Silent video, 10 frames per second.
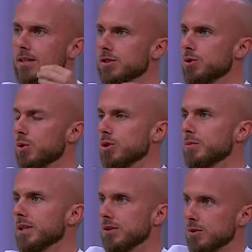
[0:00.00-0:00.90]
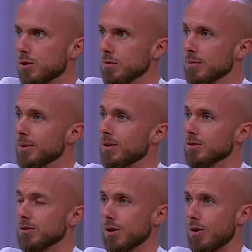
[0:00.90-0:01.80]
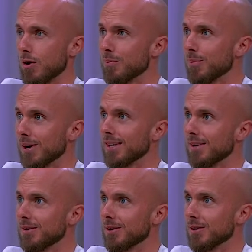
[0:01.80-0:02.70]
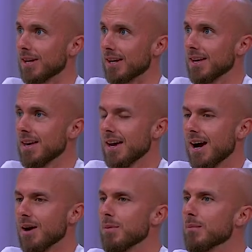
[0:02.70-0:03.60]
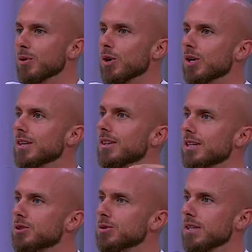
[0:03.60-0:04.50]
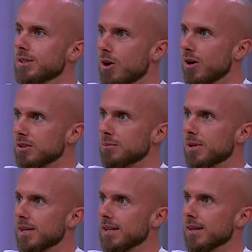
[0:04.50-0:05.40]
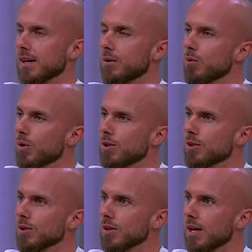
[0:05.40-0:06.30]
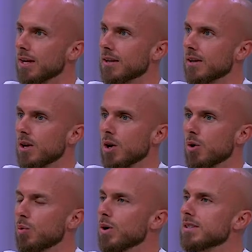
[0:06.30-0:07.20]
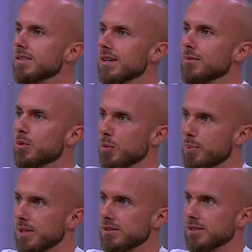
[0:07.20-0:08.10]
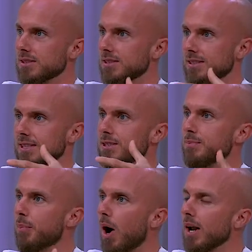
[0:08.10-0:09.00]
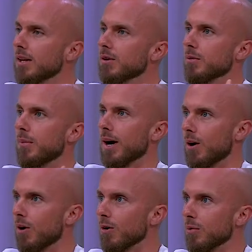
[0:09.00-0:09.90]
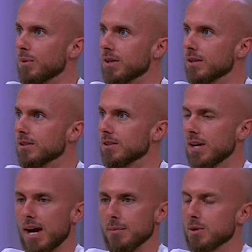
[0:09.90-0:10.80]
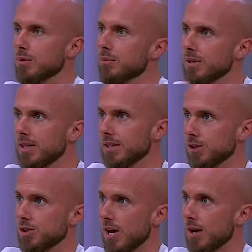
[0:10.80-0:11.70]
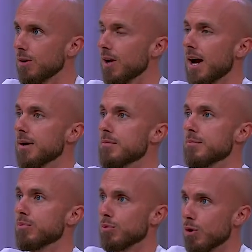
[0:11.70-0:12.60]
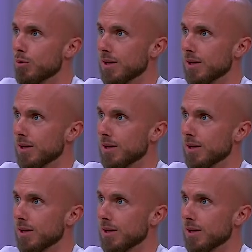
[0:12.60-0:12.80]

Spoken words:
told you about the torment, but also the heartbreak, you know? Like, I remember literally contemplating, like, I wonder, like, what's in more pieces? Is it his body or my heart? Because I'm completely shattered. I am broken.